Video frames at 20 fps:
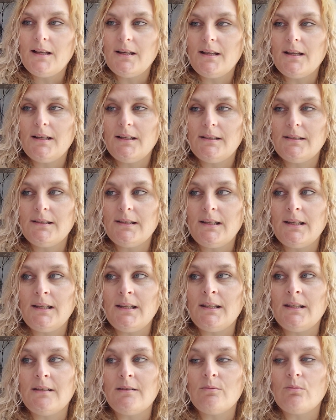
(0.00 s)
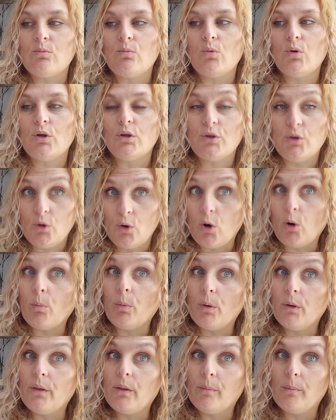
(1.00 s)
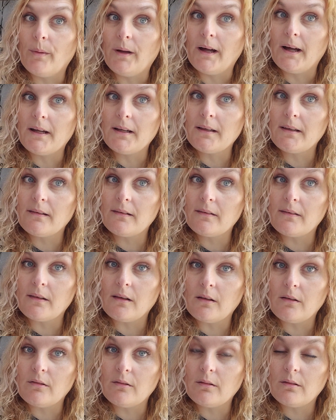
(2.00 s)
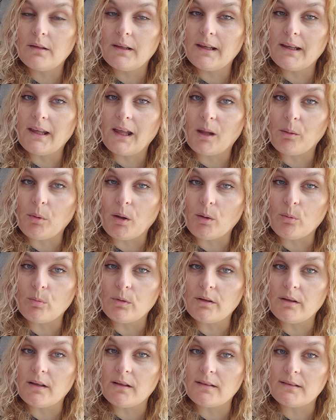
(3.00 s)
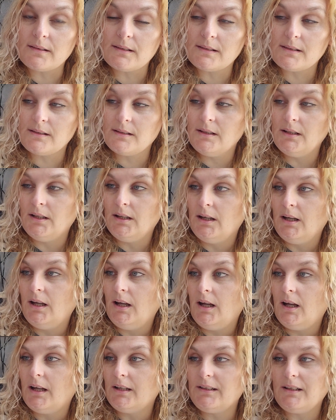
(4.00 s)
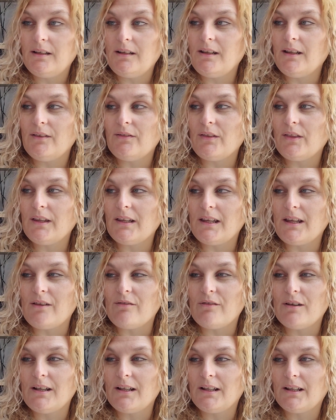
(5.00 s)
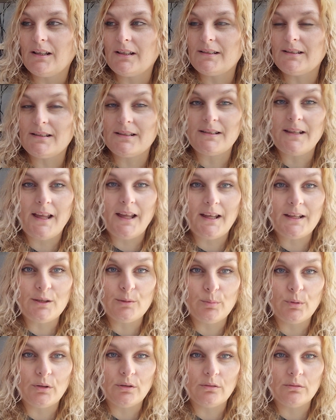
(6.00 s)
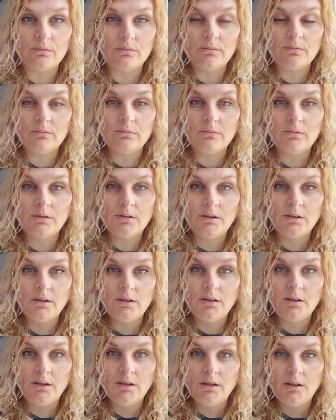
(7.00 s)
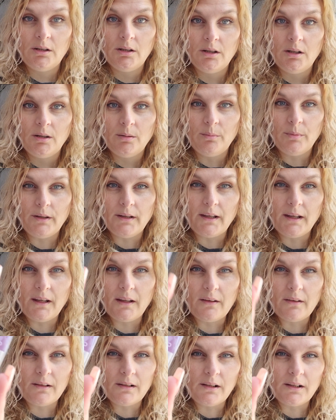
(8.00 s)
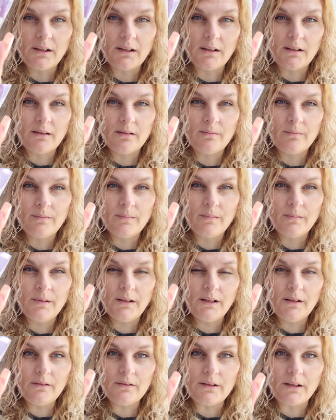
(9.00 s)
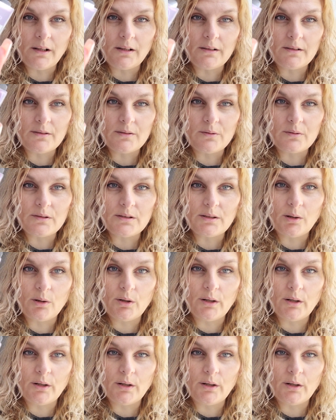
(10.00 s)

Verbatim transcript: and he would not put them back. So they came home with us. I don't even think he realises they're edible. But yeah, they're like little dinosaurs to go on